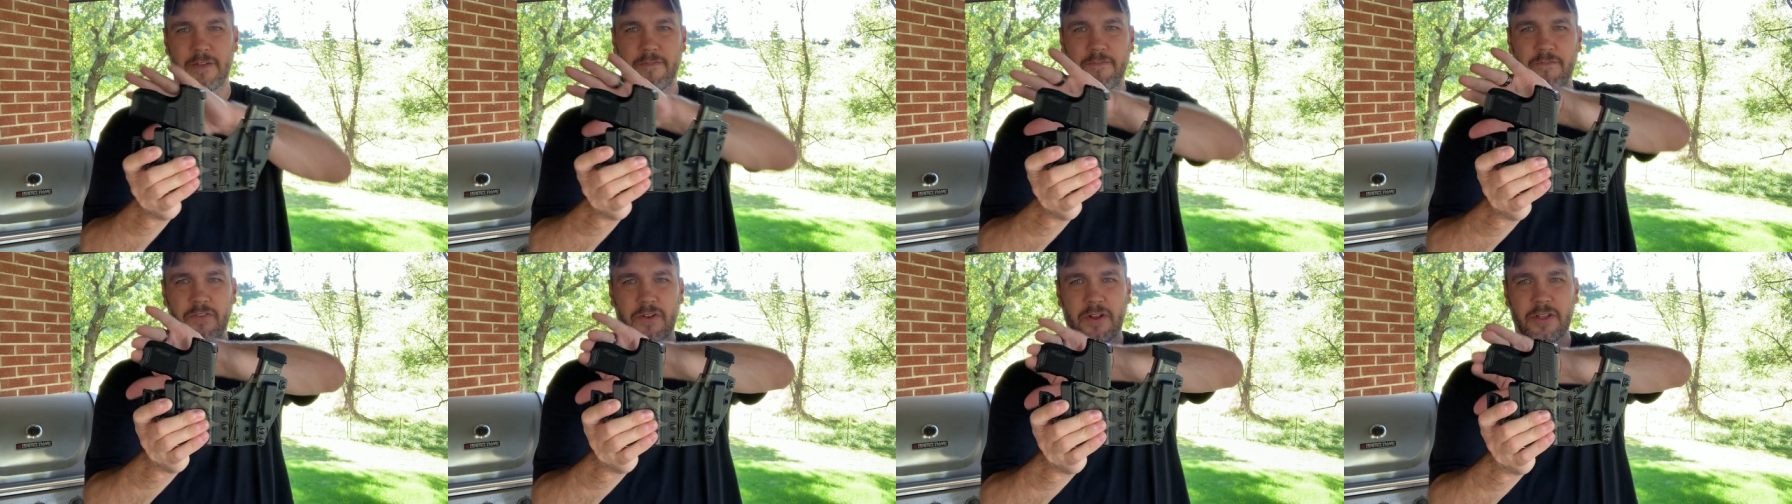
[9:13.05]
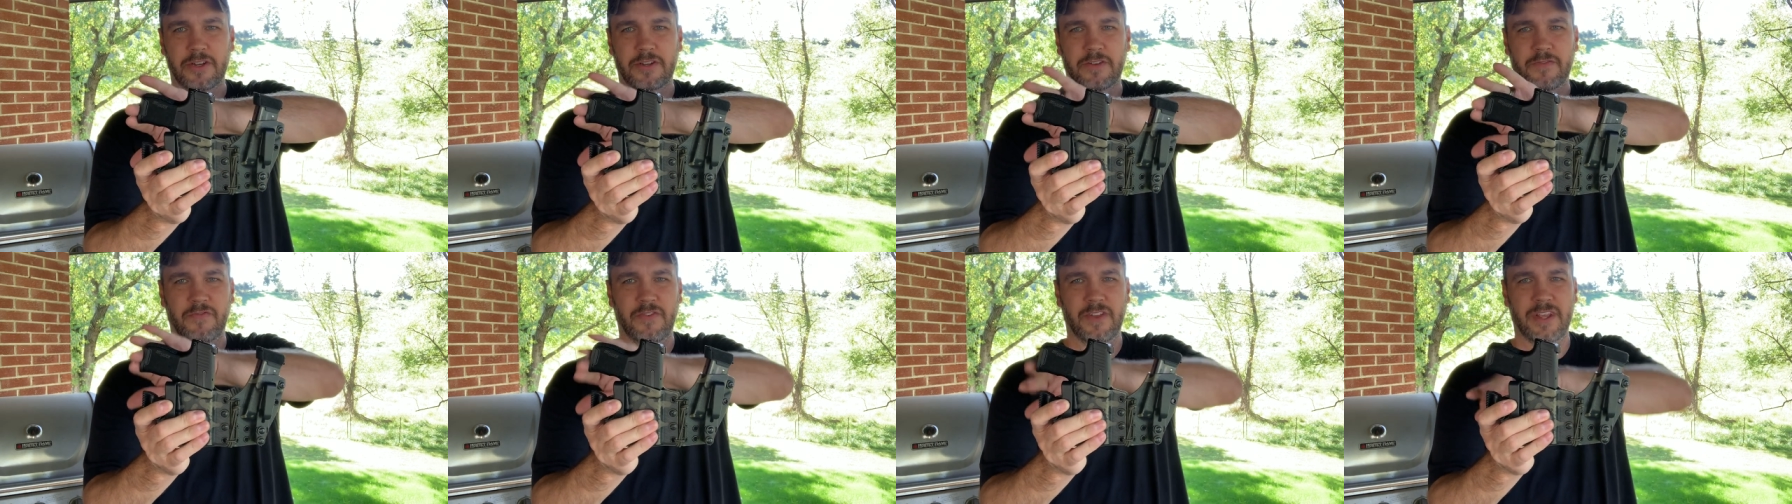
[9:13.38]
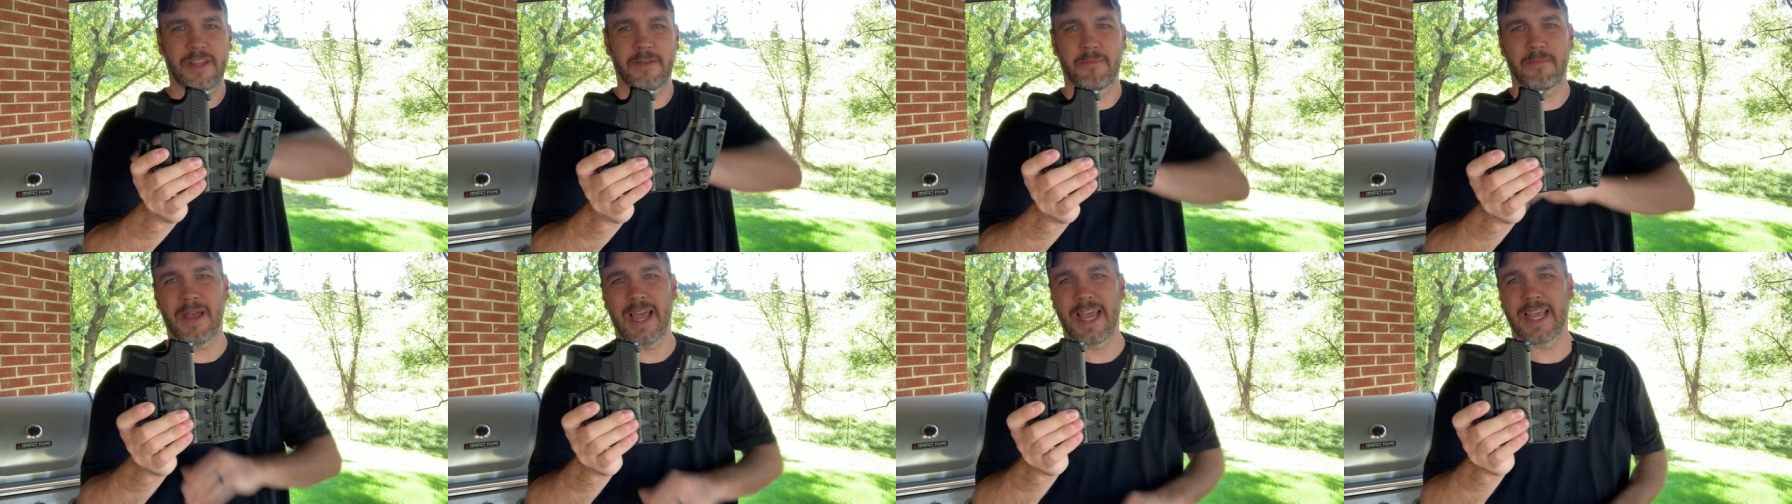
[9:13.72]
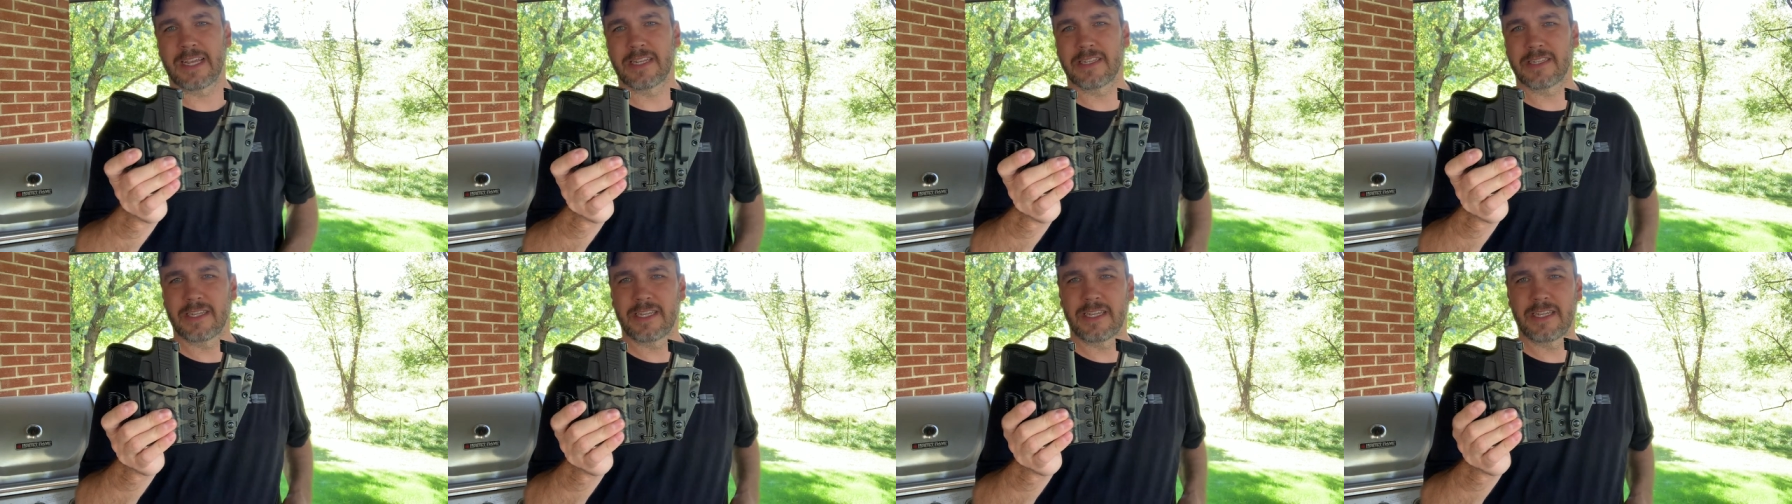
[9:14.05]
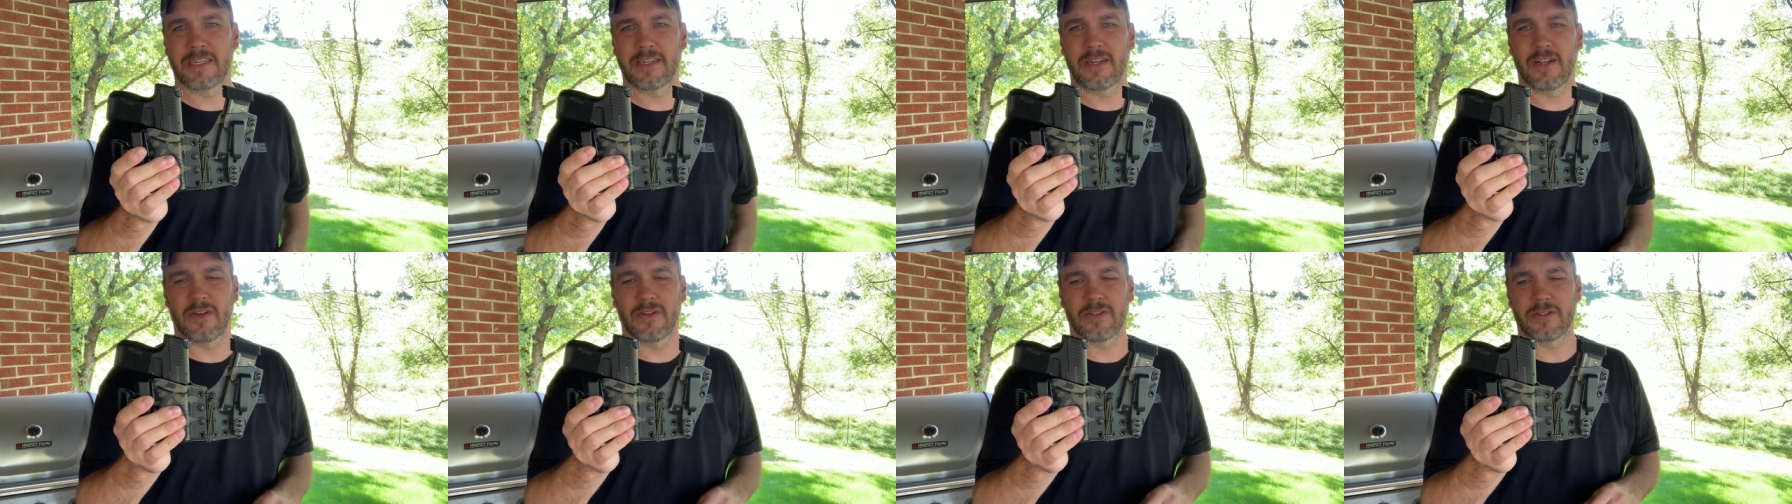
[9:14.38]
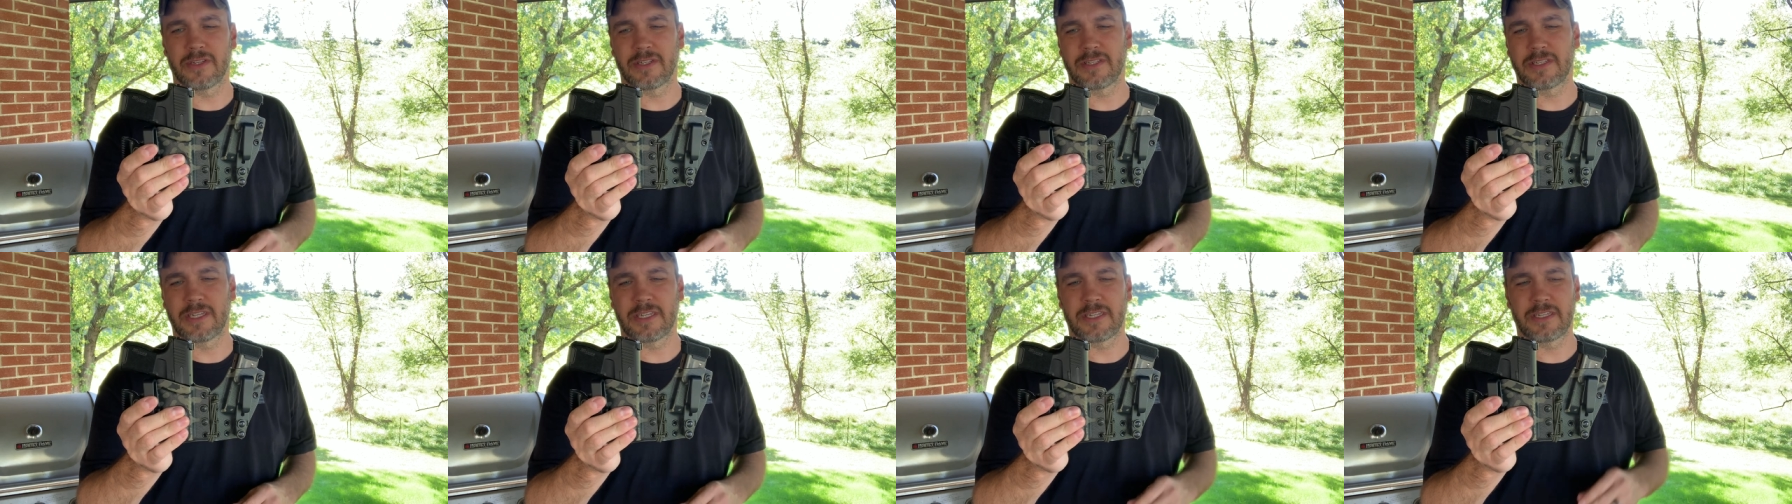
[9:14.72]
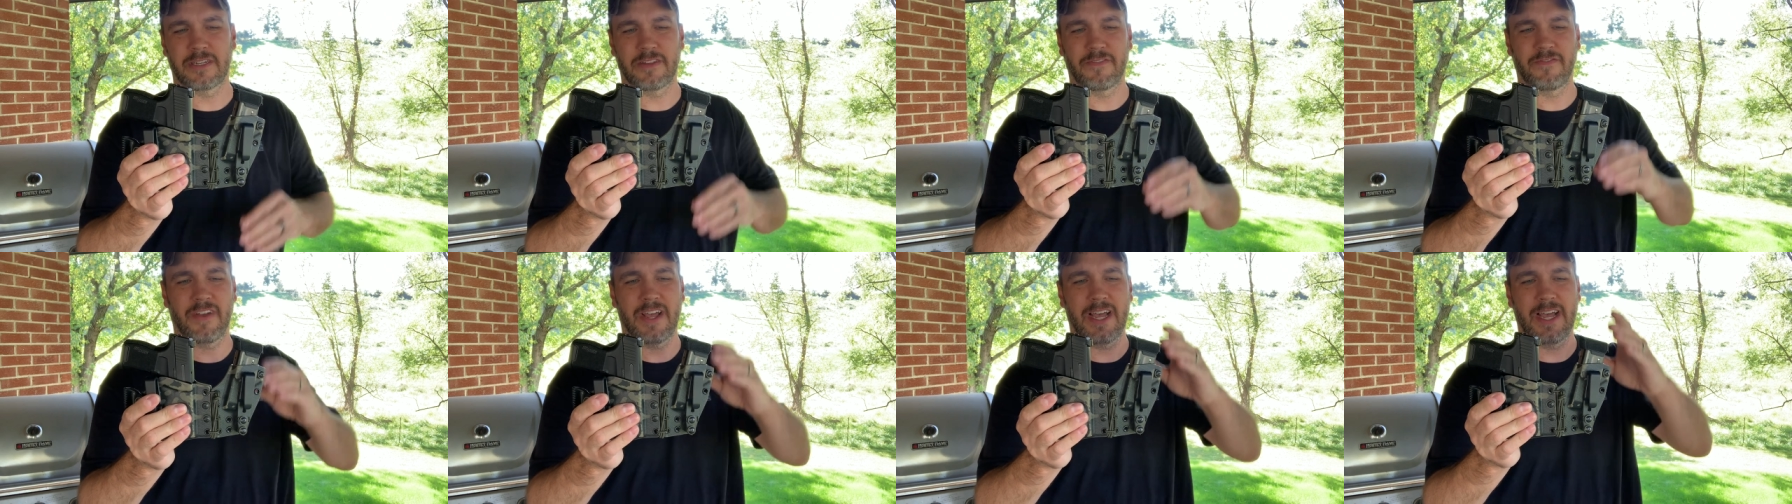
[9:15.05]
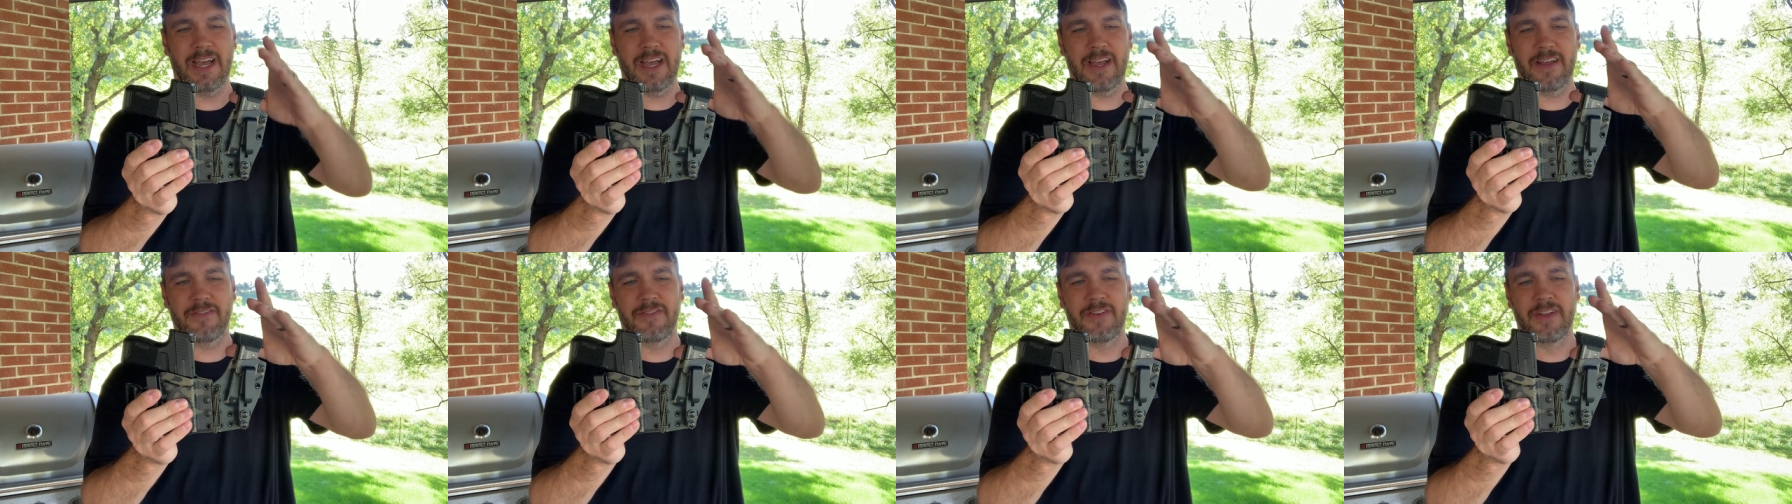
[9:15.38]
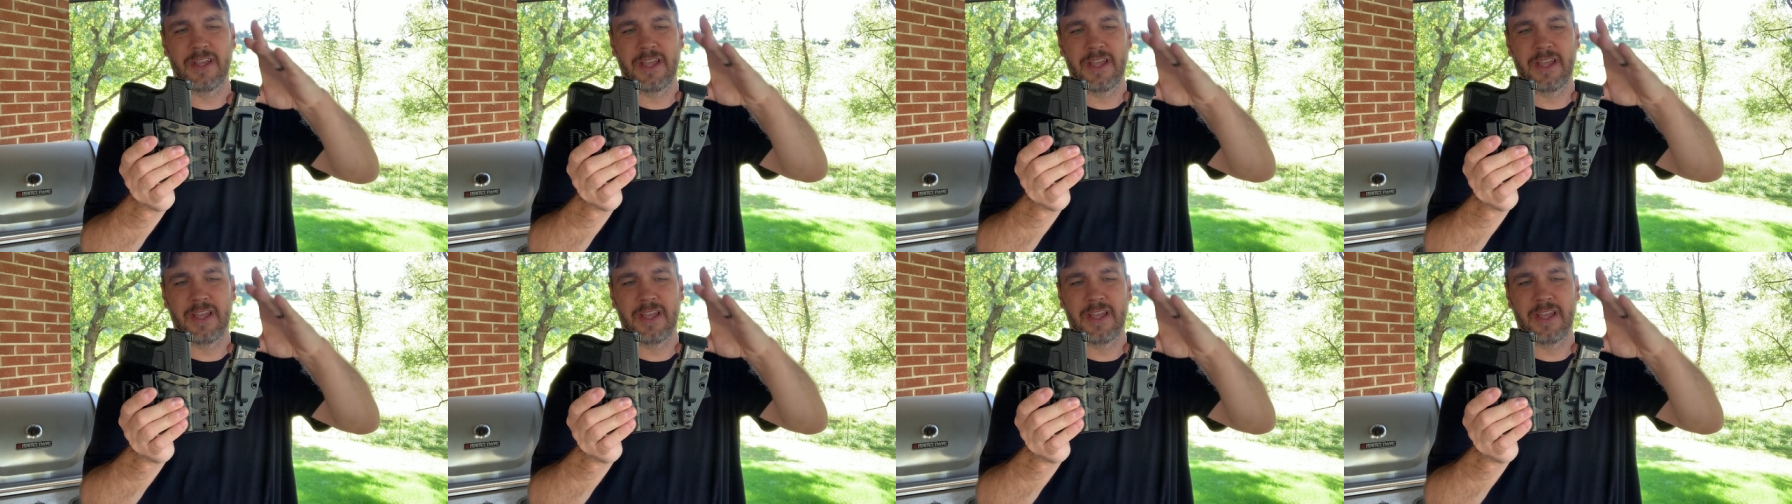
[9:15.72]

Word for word: flush fit magazine on the sixty-five